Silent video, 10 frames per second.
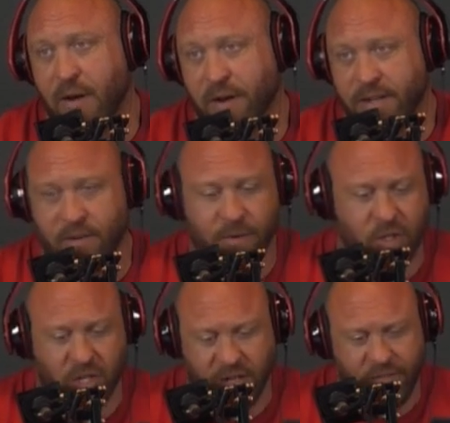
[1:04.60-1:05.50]
how I did
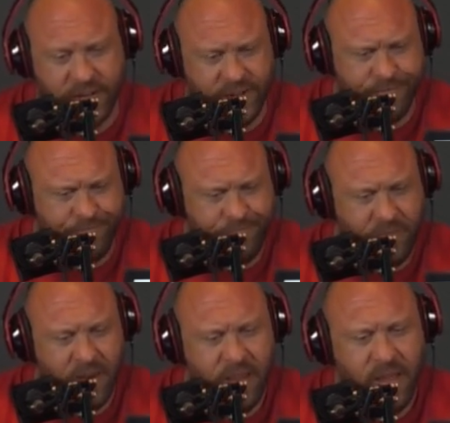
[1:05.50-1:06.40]
originally, if I did.
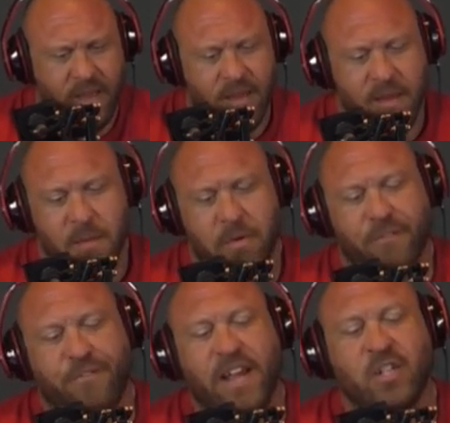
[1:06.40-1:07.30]

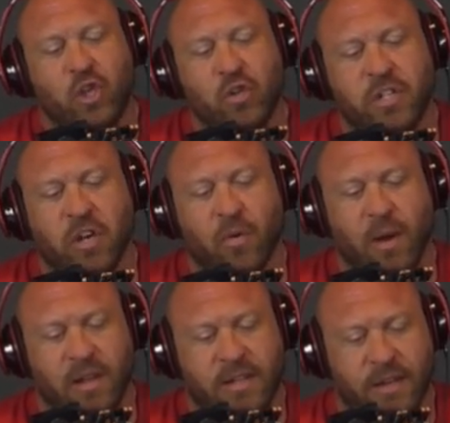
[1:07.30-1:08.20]
But fate chooses our
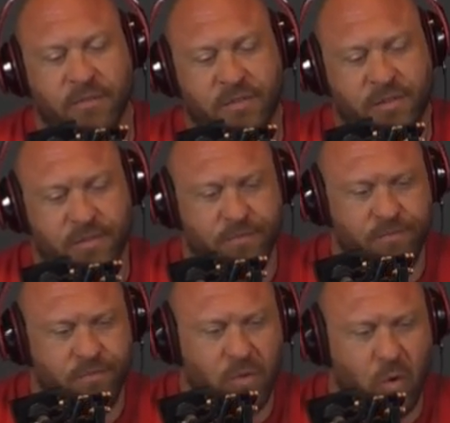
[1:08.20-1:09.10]
relatives,
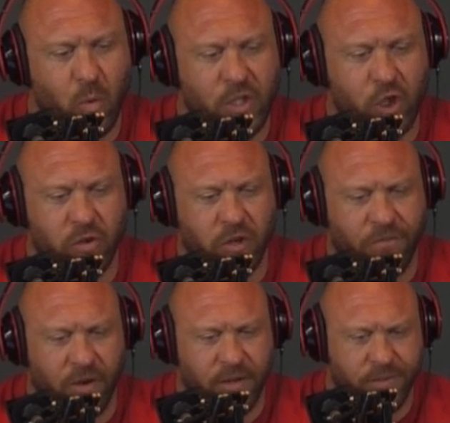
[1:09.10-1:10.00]
we choose our
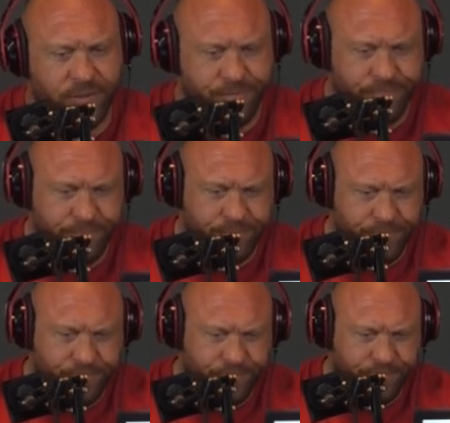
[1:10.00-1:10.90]
friends.
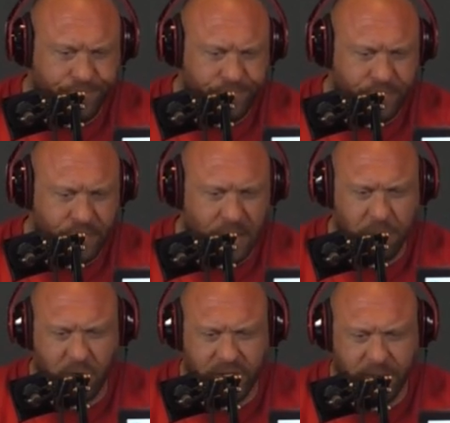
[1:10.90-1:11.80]

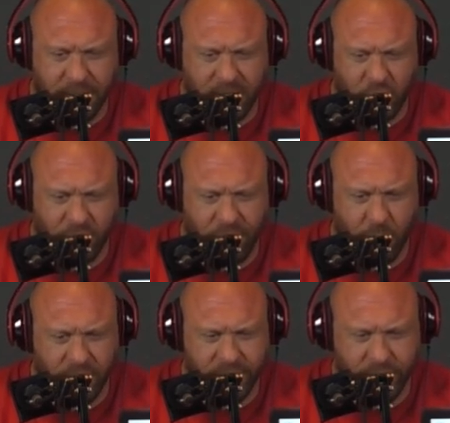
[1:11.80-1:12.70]
I'm looking to make sure if I
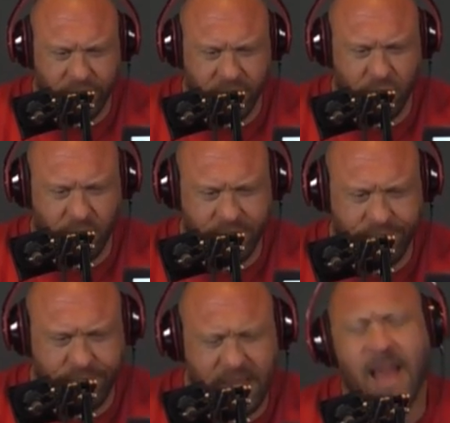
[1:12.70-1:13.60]
want to do this one.
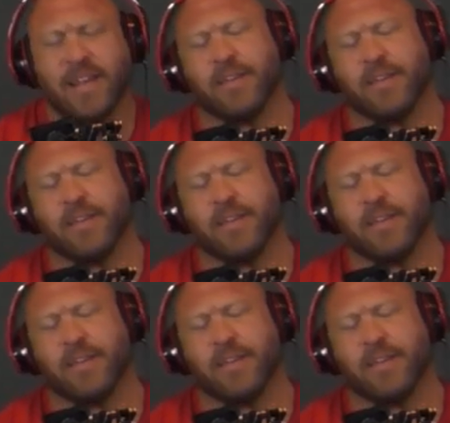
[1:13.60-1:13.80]
Yeah, I